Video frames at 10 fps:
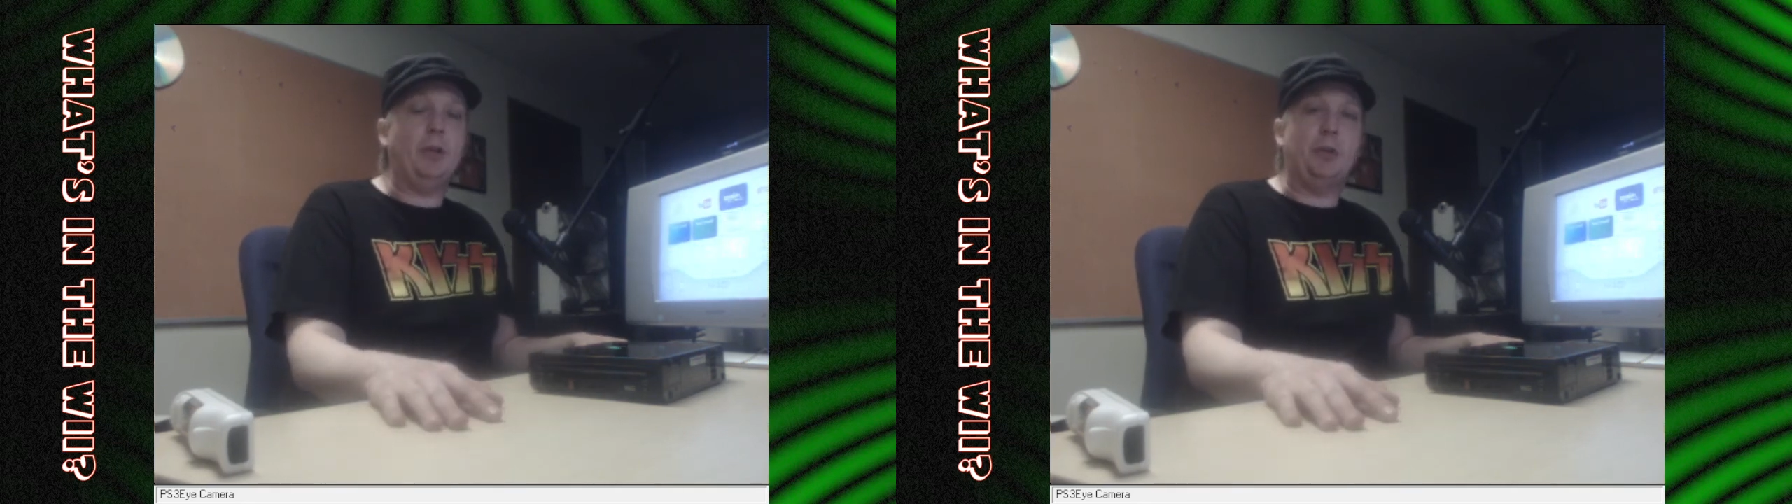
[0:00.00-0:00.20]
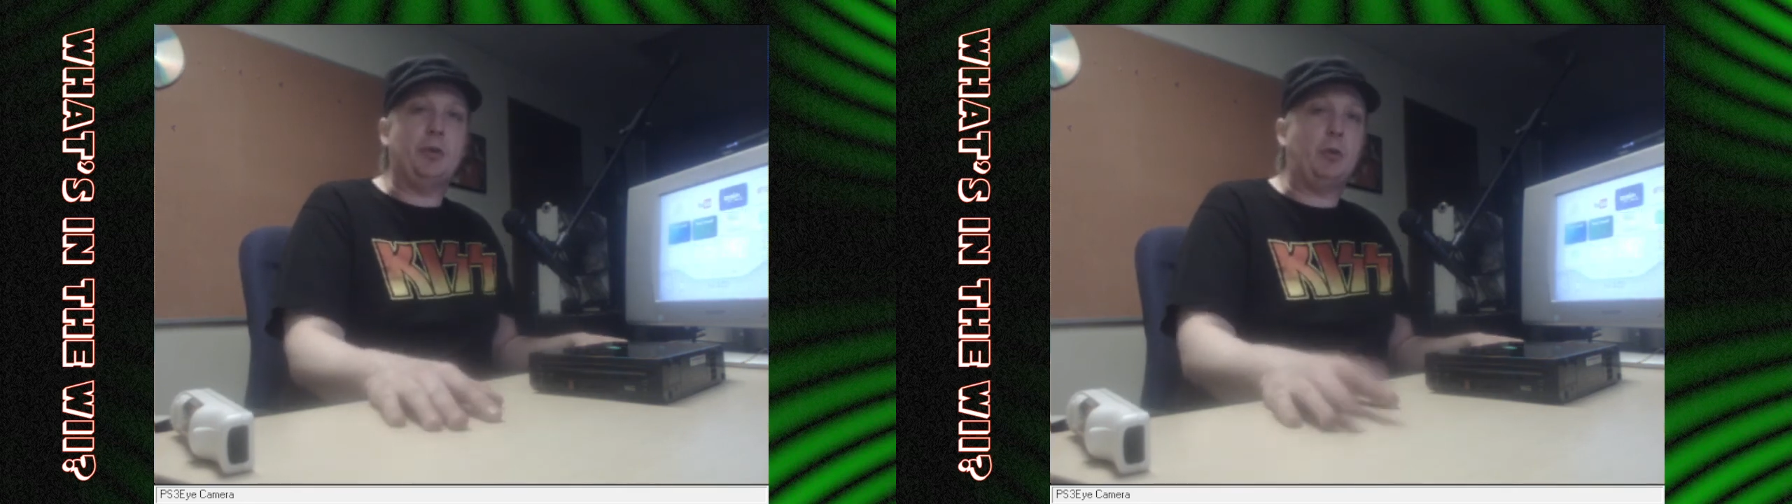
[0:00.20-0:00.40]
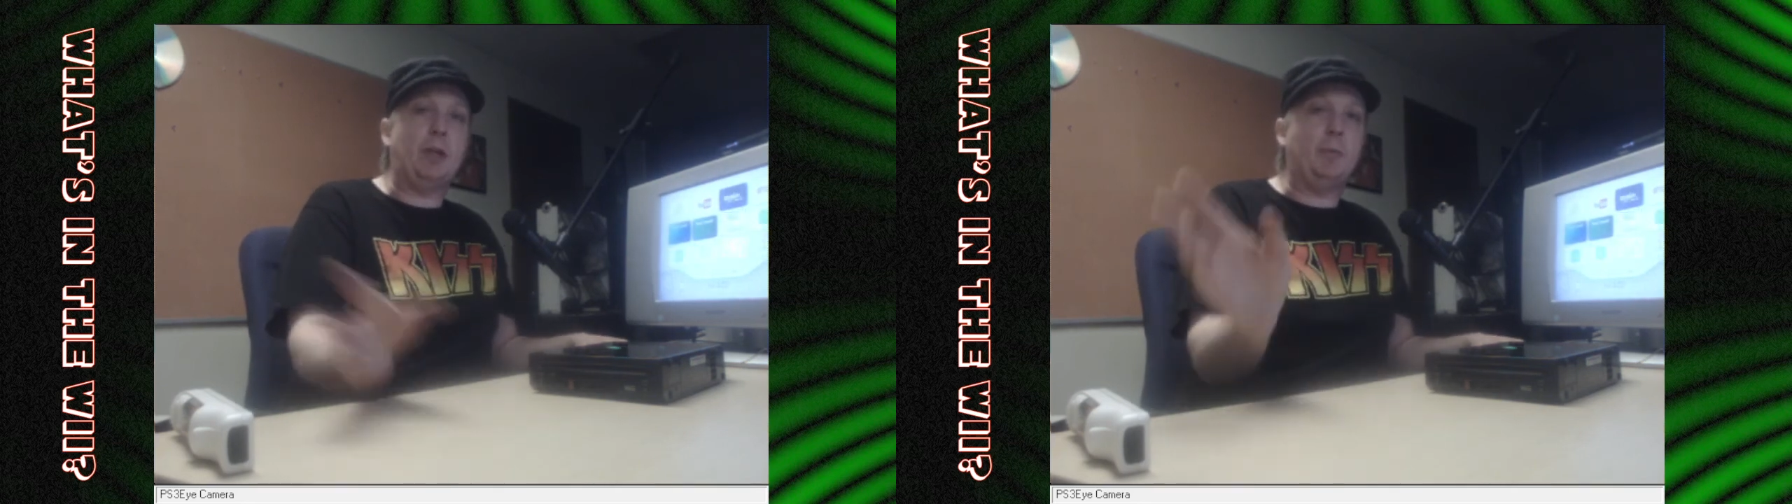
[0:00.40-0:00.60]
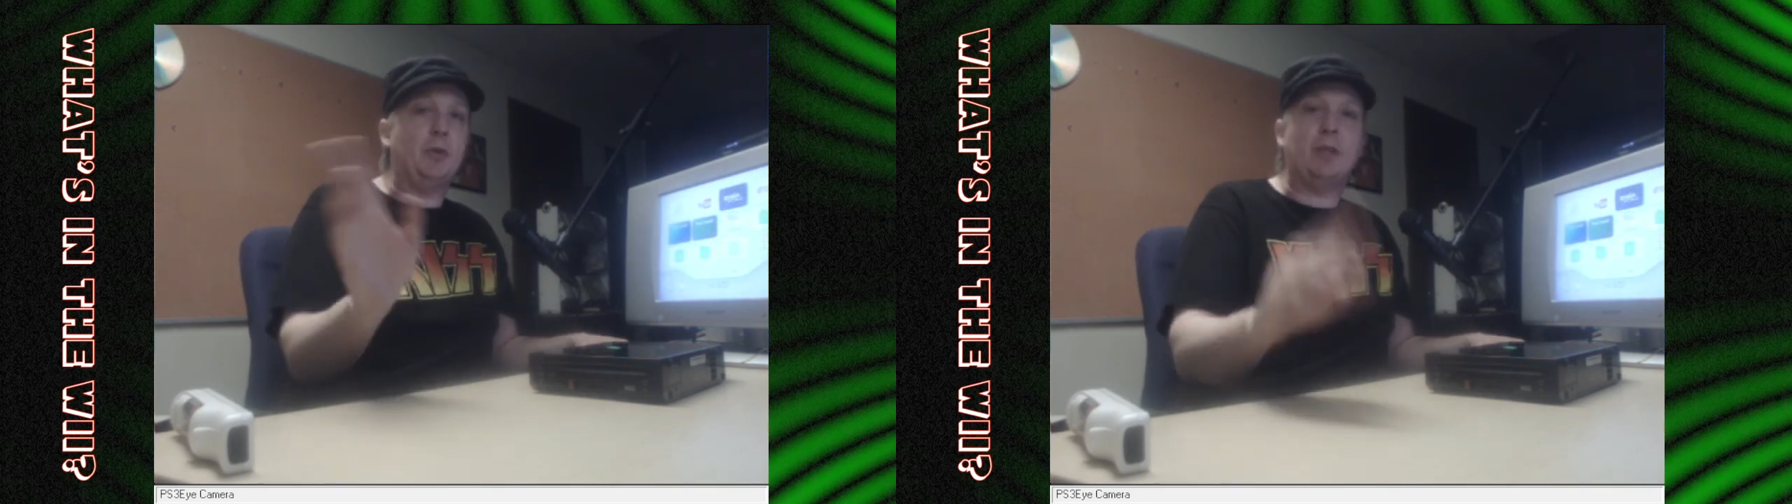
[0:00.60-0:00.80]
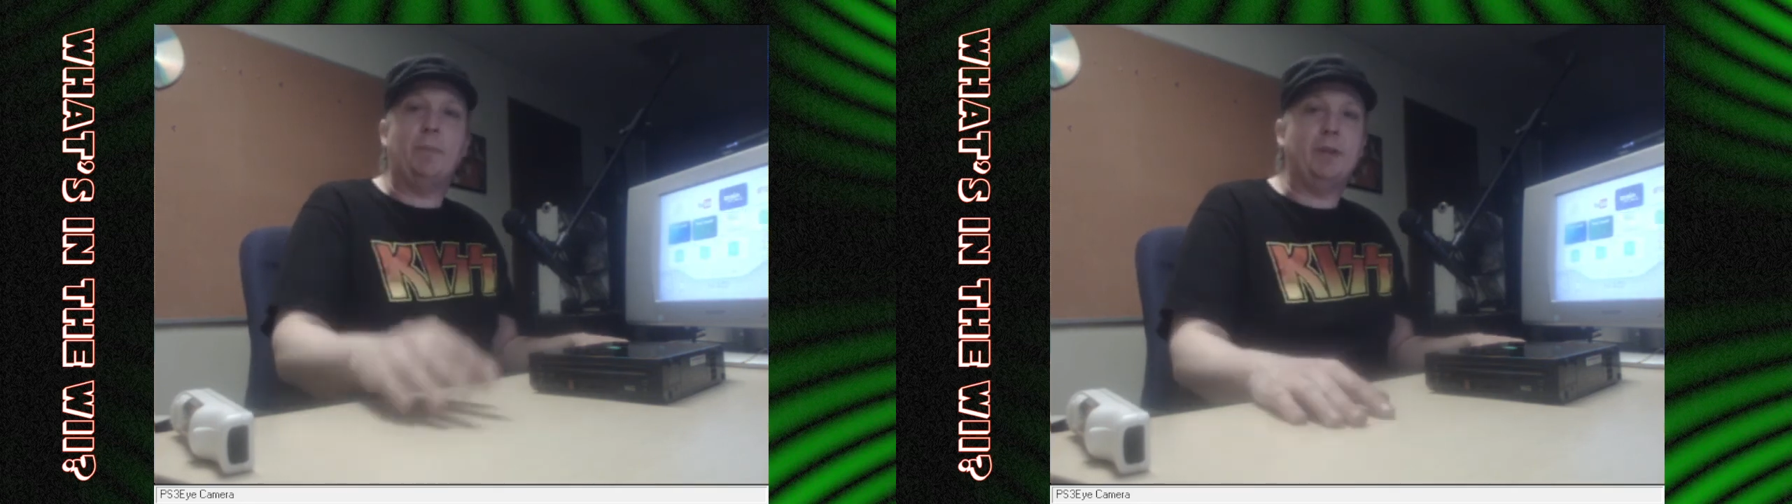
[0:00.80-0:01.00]
I'll stream or
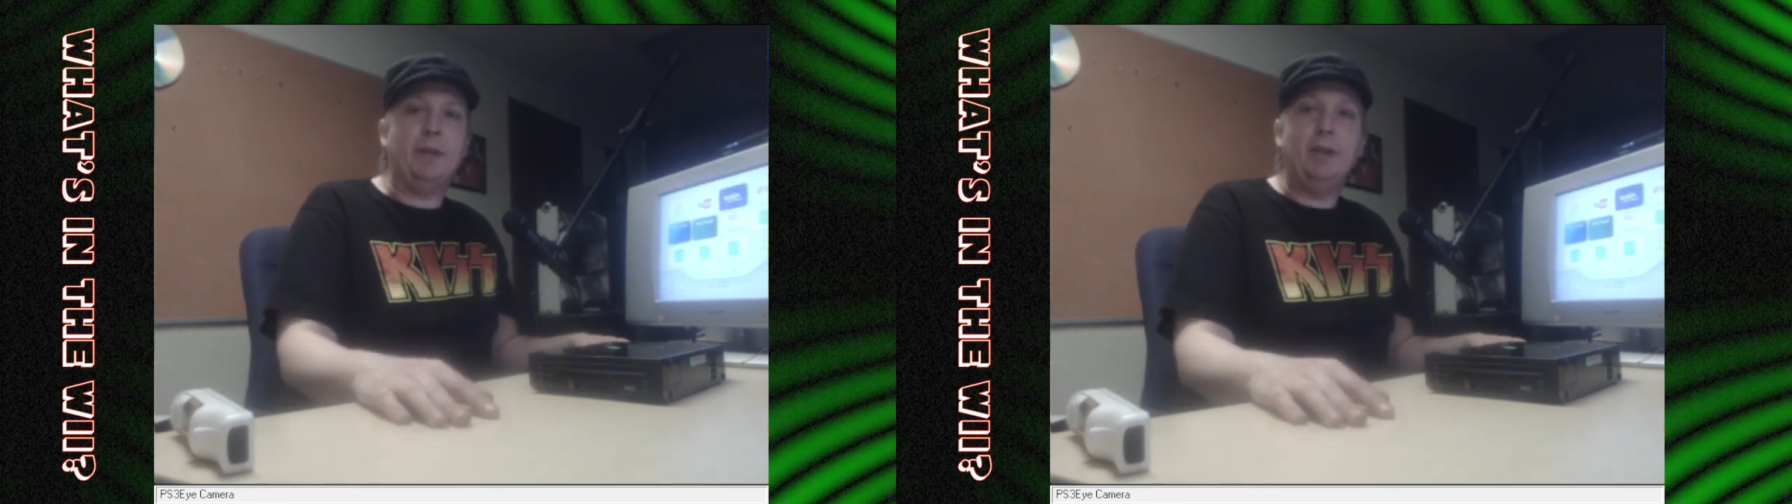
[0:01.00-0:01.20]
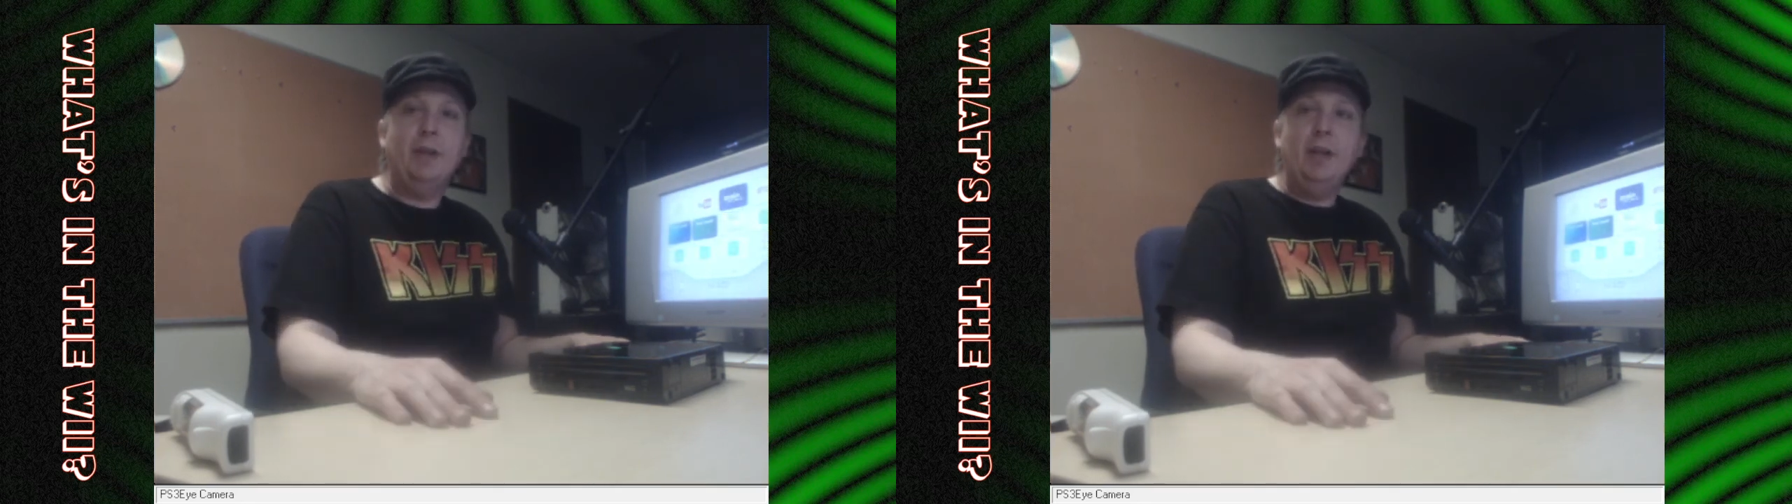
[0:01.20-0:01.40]
something.